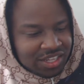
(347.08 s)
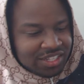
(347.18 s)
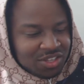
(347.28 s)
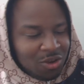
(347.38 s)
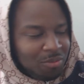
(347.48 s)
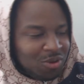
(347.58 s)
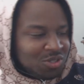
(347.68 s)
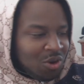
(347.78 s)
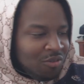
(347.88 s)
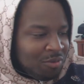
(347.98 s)
it's
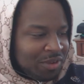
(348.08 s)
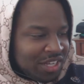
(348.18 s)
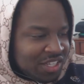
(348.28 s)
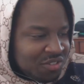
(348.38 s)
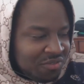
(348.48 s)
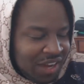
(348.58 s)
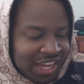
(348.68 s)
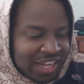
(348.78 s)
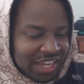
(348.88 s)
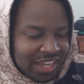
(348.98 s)
almost over, but this
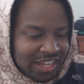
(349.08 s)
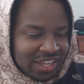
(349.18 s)
fight